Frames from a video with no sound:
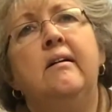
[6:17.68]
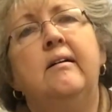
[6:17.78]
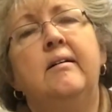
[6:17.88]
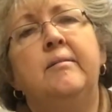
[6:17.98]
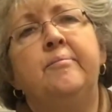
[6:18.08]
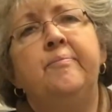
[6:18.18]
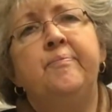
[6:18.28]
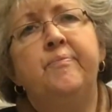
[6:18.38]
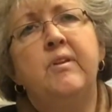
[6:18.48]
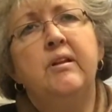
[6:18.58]
Um,
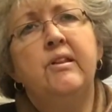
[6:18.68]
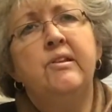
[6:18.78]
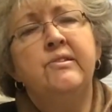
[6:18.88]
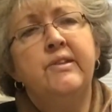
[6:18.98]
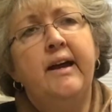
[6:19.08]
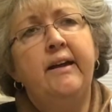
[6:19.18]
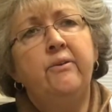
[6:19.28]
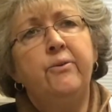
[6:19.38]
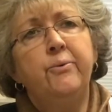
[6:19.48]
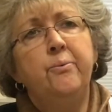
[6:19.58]
it's
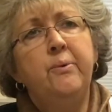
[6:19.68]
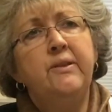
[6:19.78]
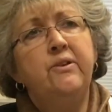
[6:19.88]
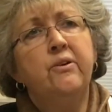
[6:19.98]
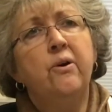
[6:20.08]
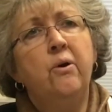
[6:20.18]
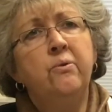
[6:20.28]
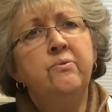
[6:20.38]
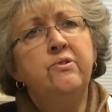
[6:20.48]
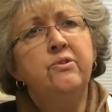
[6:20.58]
entitled With Your
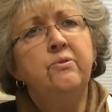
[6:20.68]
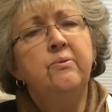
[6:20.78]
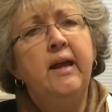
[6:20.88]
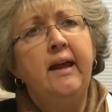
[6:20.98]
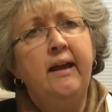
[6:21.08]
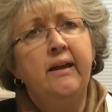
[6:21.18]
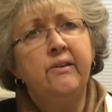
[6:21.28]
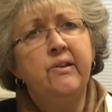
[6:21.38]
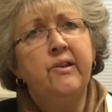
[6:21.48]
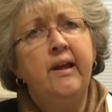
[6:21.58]
Own Two
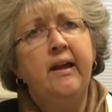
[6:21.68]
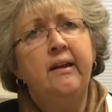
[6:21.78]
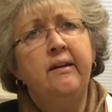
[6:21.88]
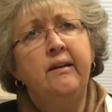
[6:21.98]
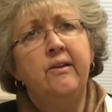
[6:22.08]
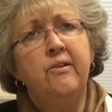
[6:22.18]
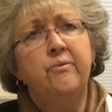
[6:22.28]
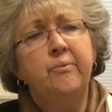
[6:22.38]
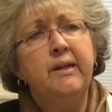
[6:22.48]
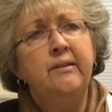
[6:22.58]
Hands and
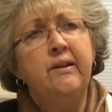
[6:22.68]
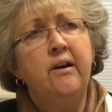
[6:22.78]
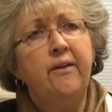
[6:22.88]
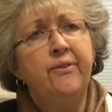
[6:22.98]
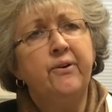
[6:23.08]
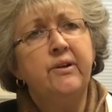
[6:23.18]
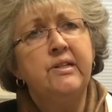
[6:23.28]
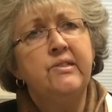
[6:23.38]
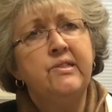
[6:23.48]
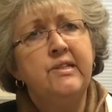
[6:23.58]
is written, the author
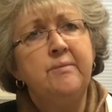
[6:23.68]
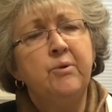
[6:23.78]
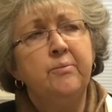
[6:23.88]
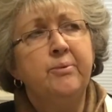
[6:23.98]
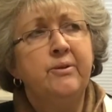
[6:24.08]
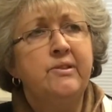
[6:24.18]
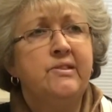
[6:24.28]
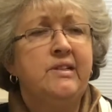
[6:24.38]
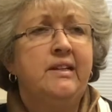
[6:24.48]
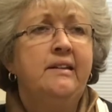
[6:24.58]
is Seymour
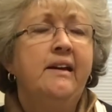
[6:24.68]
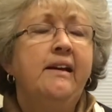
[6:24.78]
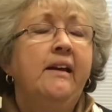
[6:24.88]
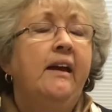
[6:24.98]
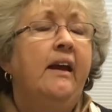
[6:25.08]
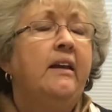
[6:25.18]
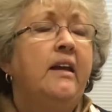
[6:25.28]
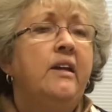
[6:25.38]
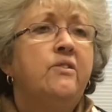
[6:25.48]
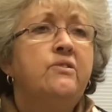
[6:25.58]
Bernstein. And
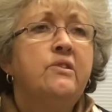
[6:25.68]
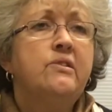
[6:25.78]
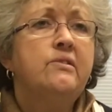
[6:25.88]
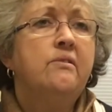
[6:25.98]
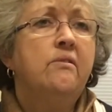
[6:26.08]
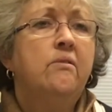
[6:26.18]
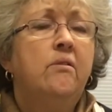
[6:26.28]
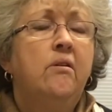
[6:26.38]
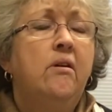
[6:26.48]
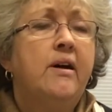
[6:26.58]
he's just
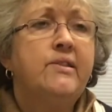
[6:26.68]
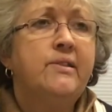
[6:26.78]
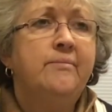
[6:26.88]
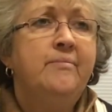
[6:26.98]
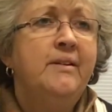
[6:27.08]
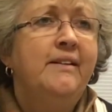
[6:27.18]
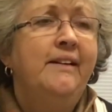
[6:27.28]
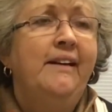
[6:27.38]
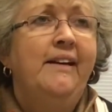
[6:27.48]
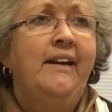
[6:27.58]
awesome.
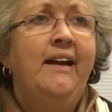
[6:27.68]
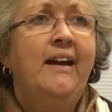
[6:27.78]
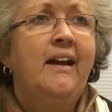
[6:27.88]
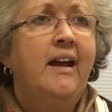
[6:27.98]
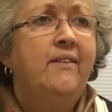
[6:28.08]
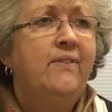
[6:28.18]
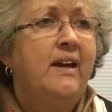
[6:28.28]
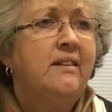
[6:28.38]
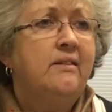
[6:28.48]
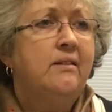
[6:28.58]
And I've
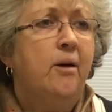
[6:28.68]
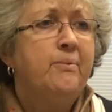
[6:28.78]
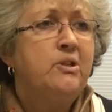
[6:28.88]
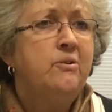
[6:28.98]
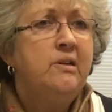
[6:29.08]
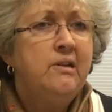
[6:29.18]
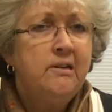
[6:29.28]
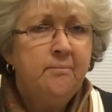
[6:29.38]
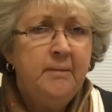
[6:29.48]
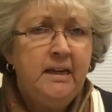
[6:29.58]
had the opportunity
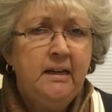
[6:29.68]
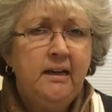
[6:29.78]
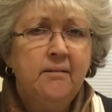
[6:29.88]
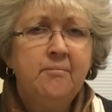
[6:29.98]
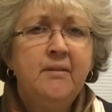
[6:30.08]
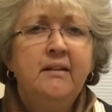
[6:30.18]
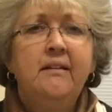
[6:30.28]
to meet him.